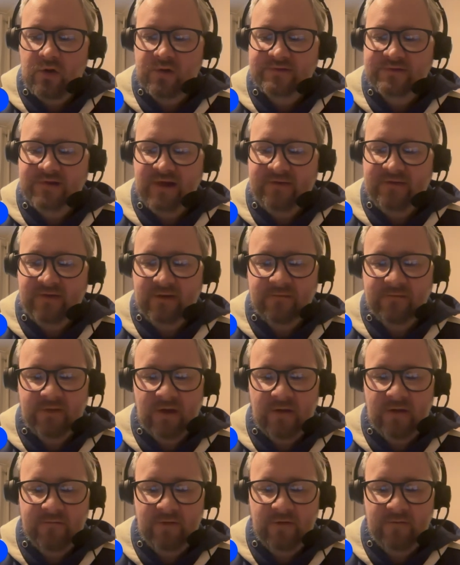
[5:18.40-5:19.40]
stating
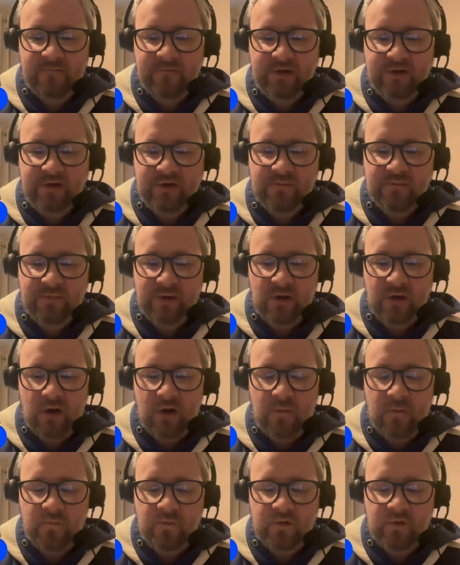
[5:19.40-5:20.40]
that that fee could be
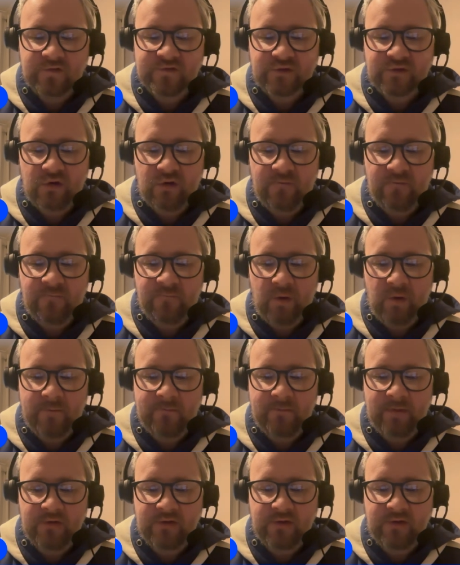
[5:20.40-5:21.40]
upwards of
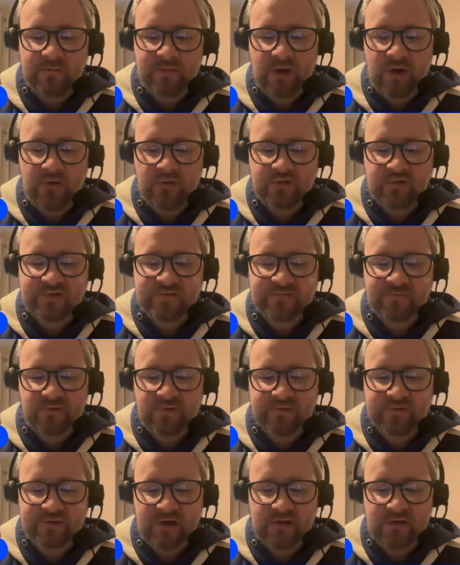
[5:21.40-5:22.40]
£1 million
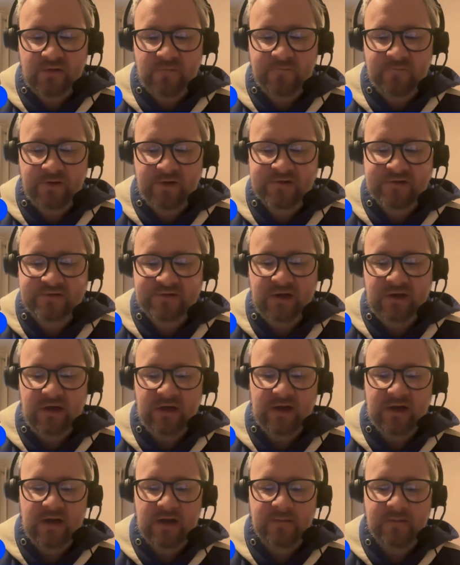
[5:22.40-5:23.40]
for Zak Lovelace.
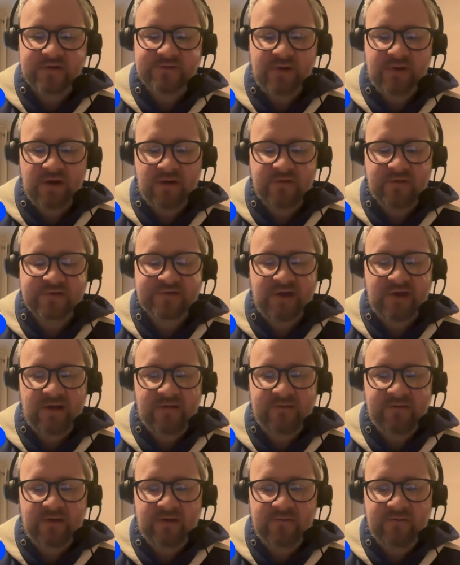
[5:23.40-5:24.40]
It's my
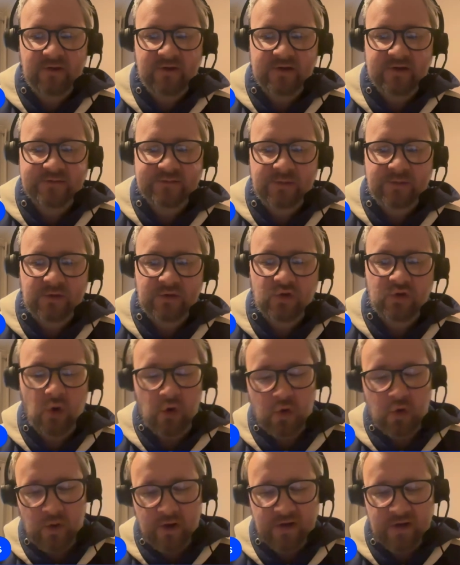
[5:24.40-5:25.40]
understanding that it's maybe
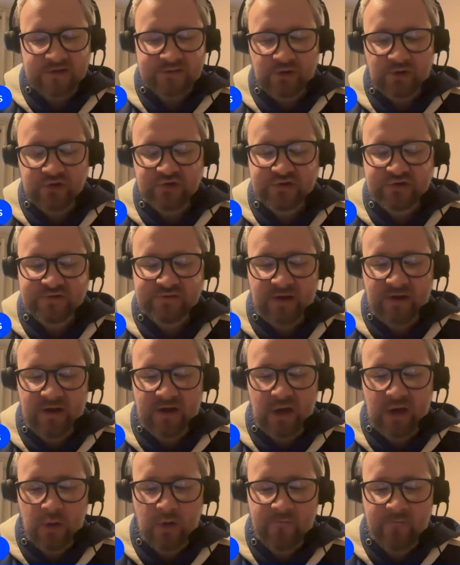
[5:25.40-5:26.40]
not quite as much as
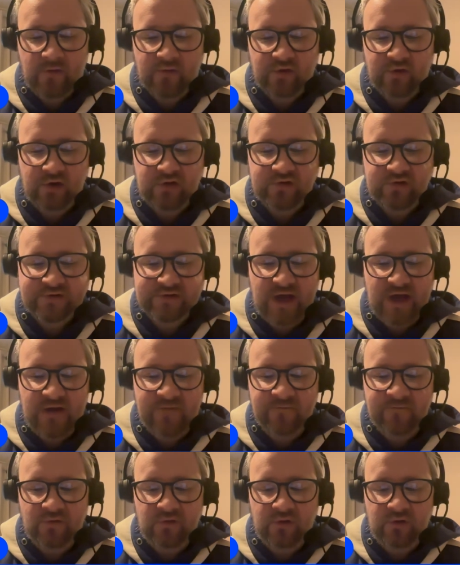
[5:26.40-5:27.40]
that. However, Rangers
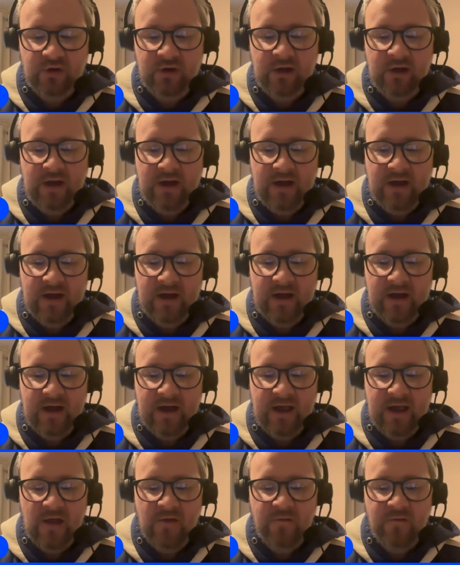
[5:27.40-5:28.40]
have got
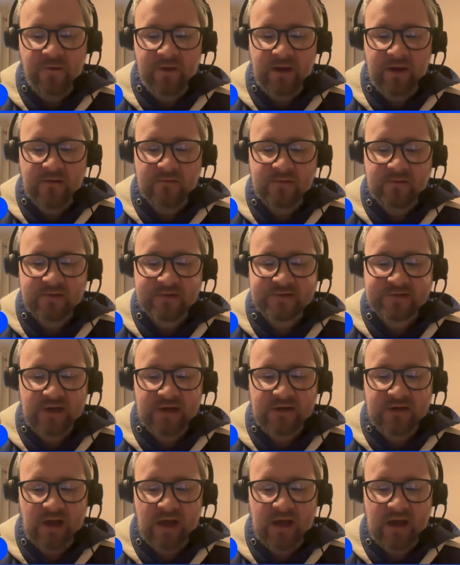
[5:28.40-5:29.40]
a healthy
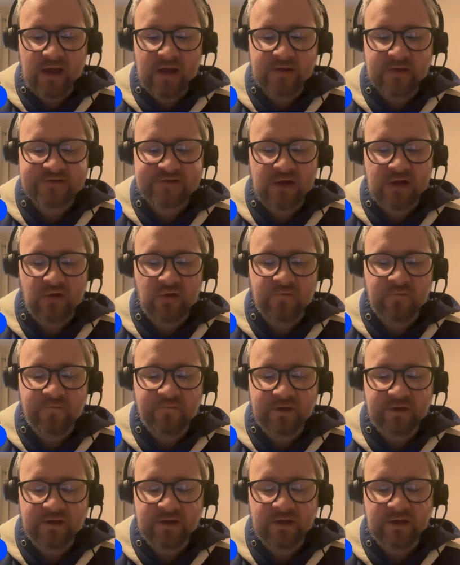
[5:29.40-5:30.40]
sell-on
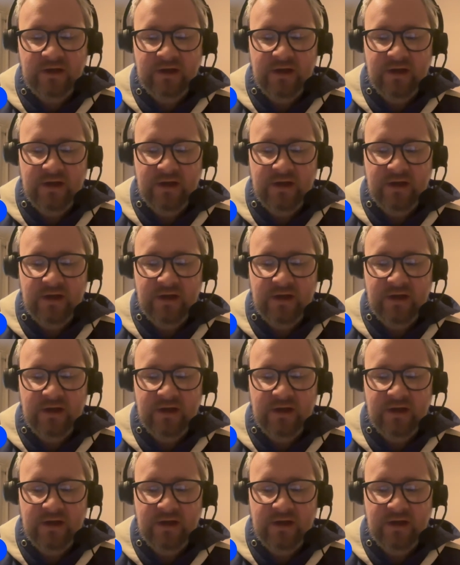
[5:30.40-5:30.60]
fee